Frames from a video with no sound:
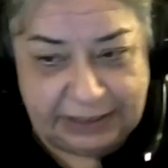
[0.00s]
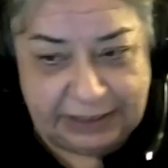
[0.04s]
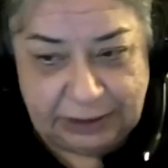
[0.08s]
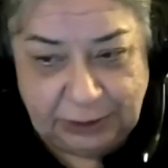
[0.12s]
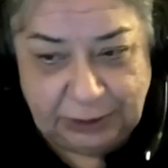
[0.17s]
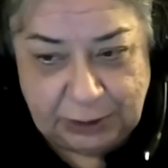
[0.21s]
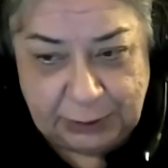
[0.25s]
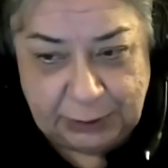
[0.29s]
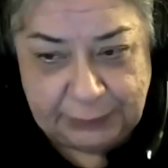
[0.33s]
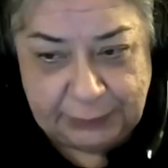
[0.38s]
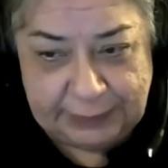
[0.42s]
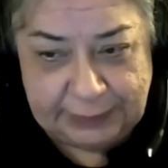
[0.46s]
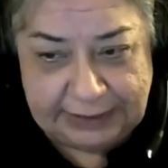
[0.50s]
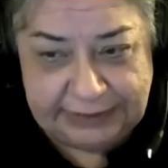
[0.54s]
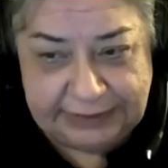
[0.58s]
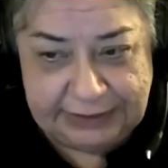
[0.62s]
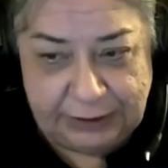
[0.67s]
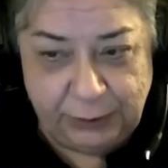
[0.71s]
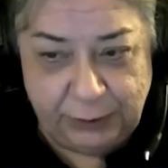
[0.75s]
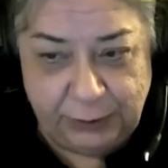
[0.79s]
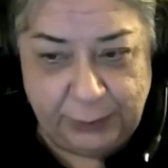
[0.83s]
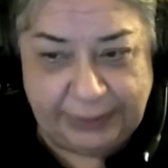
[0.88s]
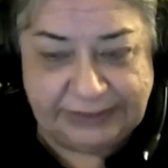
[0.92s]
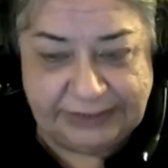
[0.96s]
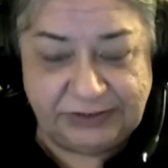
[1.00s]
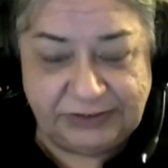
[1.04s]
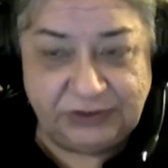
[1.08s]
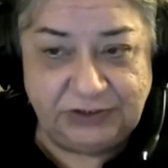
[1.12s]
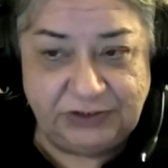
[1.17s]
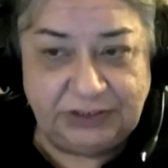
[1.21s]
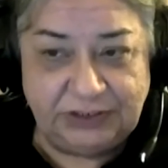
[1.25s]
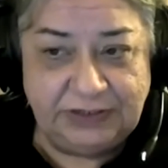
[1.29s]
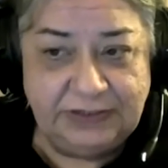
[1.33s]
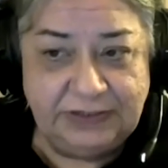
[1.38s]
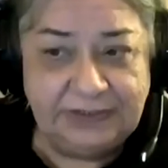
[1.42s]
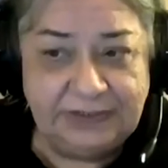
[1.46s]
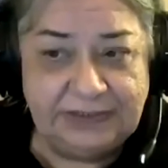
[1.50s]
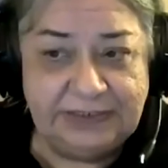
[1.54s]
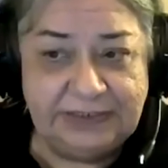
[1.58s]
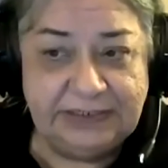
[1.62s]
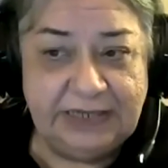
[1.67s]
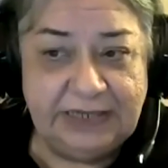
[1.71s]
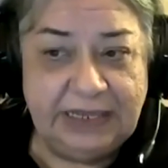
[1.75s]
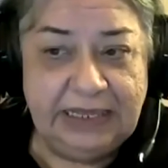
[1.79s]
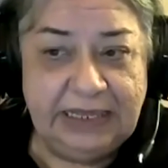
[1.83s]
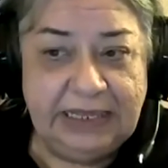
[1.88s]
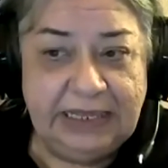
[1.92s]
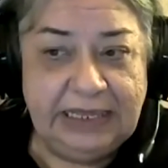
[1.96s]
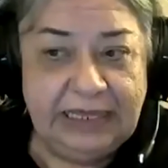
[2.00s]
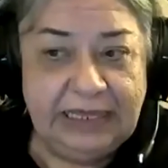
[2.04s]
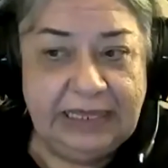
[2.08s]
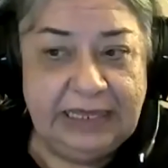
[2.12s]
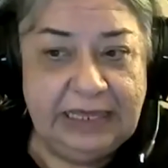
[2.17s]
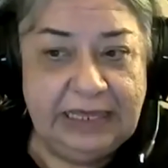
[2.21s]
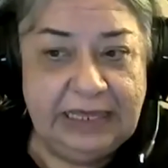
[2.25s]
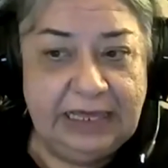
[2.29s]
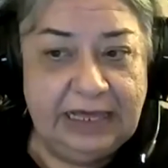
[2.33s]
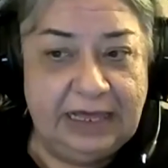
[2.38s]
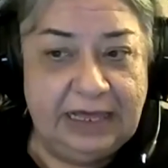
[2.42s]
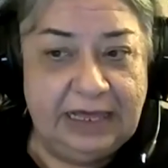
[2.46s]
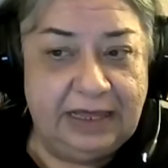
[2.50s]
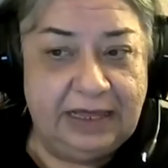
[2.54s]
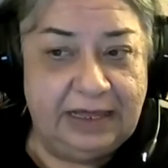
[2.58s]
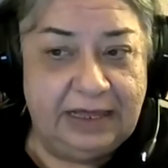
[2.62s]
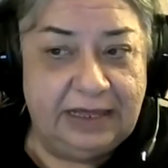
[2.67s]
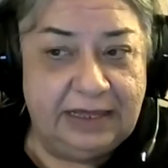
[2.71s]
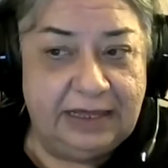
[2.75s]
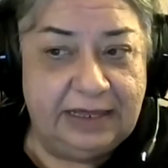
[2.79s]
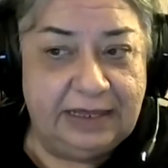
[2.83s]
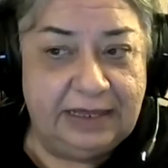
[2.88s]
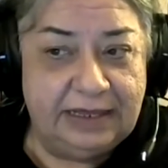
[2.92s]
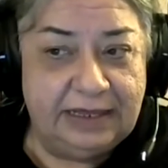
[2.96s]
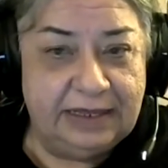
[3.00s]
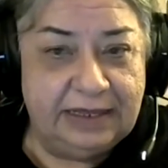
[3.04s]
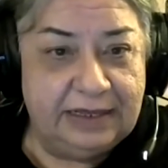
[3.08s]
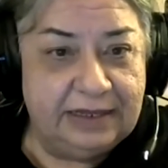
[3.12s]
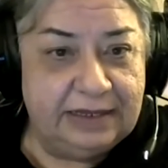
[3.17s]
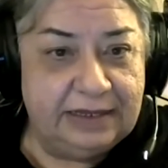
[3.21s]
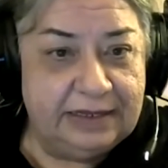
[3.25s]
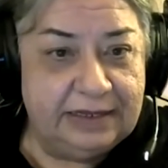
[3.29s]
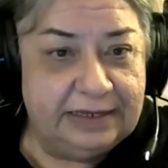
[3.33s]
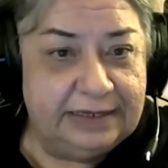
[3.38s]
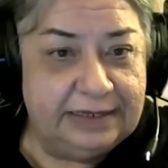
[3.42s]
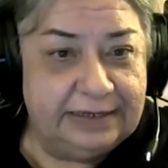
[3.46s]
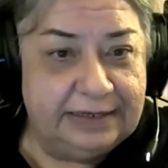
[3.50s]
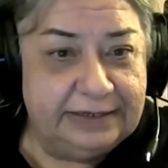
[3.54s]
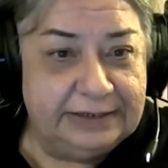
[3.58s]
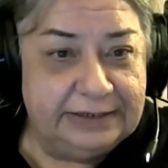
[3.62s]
are no other questions. I'm